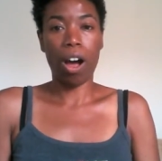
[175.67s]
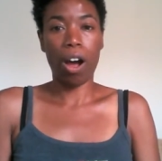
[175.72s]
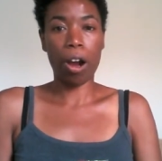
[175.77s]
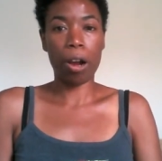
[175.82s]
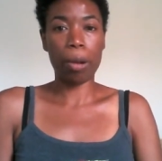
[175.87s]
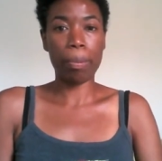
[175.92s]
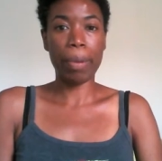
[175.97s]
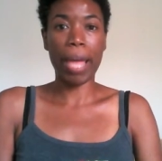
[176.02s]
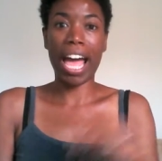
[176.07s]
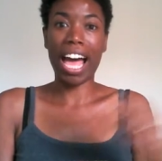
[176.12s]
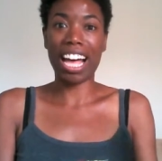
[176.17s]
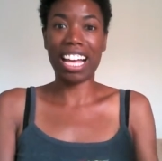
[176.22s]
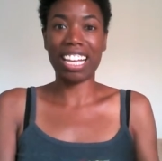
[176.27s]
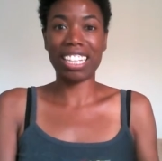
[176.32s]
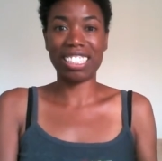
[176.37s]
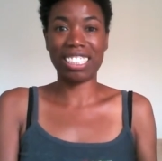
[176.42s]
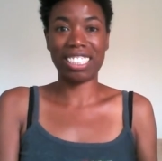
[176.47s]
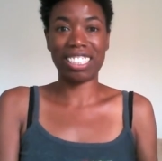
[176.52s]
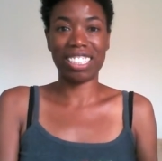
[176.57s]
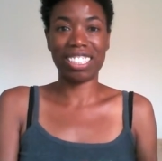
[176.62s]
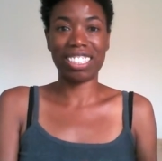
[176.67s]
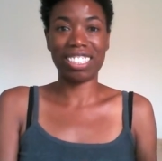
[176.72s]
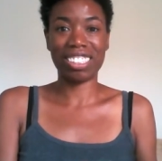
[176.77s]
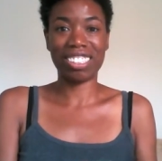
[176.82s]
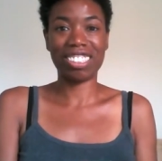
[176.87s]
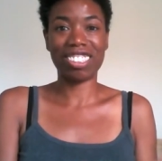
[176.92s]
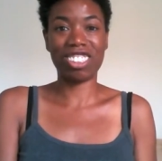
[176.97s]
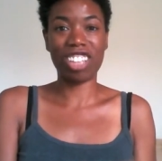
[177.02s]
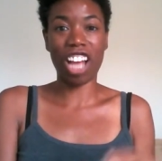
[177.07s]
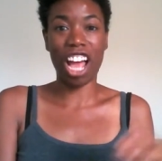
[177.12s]
our past
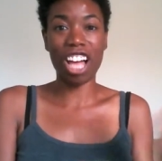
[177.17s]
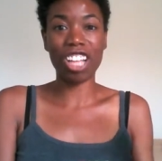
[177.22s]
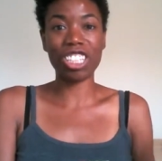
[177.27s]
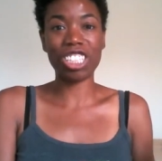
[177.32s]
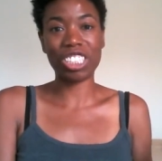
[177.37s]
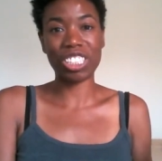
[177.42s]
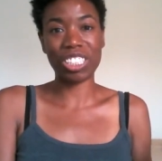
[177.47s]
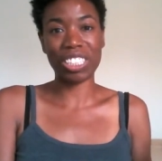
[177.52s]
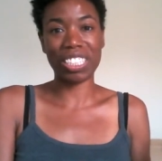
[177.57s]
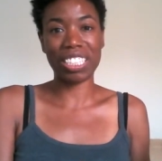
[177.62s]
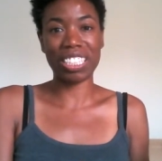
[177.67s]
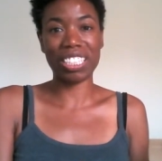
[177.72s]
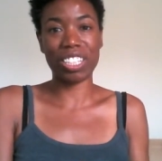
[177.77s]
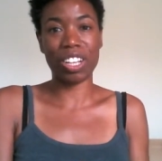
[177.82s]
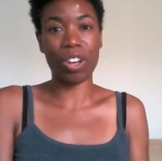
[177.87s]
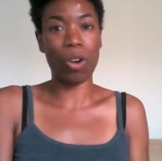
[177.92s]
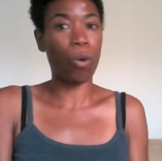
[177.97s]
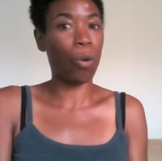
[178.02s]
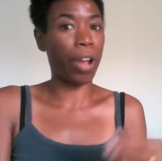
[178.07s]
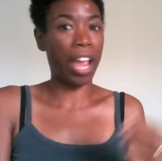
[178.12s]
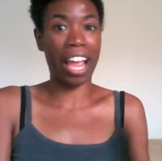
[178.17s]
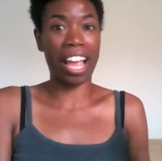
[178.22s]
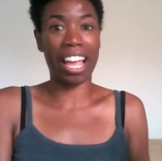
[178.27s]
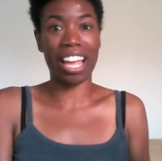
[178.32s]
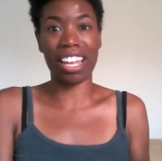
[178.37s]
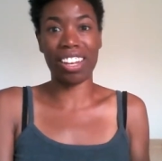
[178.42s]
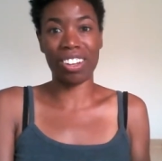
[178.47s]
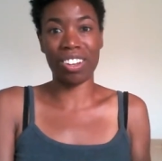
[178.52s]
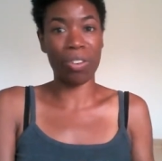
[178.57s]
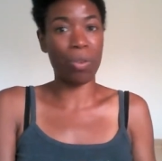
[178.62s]
challenges
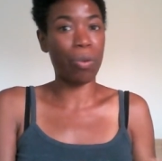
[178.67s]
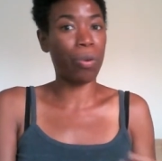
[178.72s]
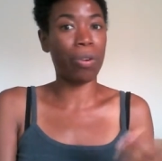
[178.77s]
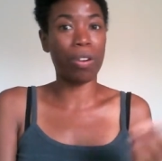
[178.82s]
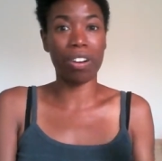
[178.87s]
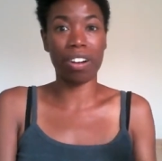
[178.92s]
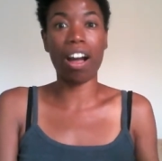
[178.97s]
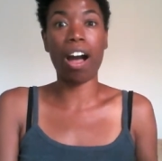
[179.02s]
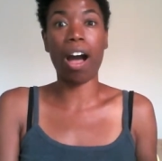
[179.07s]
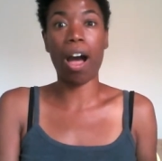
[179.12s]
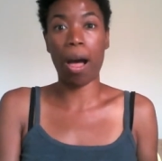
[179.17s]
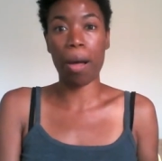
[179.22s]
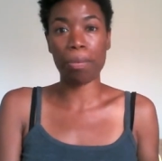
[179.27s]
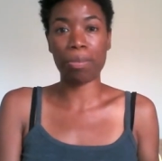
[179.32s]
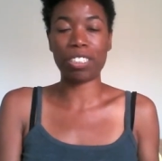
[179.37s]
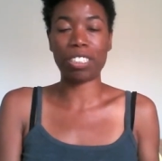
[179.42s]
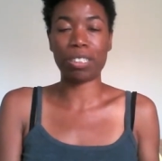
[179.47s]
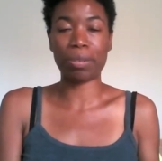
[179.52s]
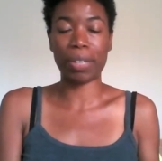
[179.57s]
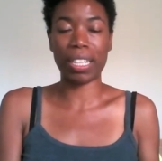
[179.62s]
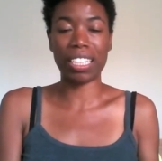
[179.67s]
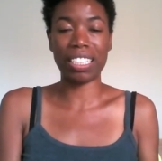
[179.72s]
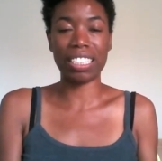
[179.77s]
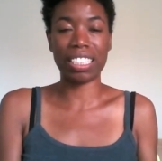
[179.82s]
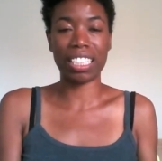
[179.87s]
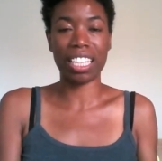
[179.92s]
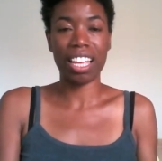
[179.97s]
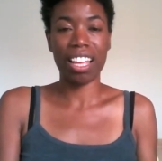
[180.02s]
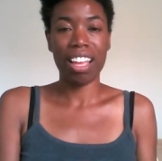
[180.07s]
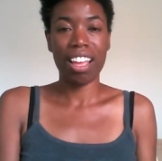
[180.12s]
and or
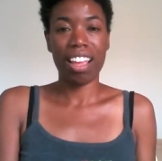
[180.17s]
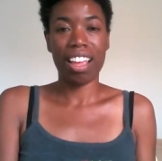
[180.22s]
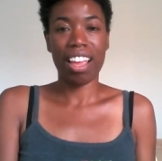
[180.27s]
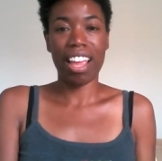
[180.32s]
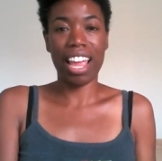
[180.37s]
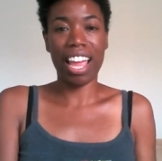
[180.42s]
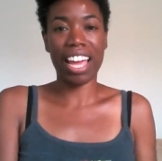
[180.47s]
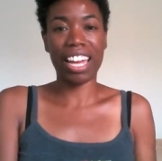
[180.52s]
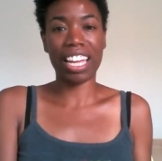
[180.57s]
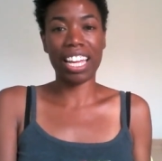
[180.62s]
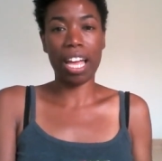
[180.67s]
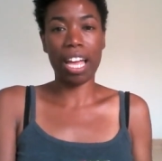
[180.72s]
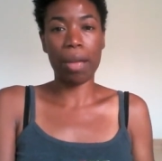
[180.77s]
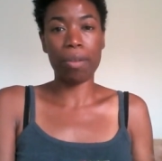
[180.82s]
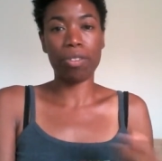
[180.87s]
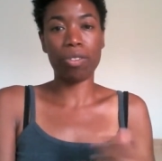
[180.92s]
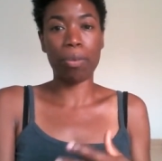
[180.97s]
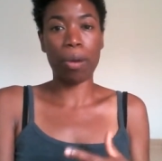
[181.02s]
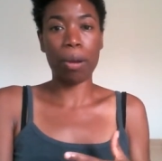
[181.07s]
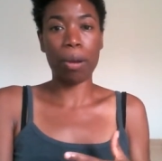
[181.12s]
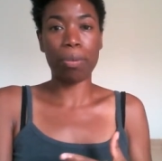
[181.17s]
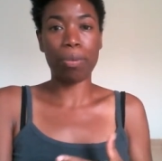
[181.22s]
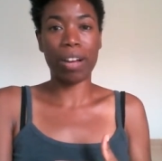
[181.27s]
accomplishments, and it comes from our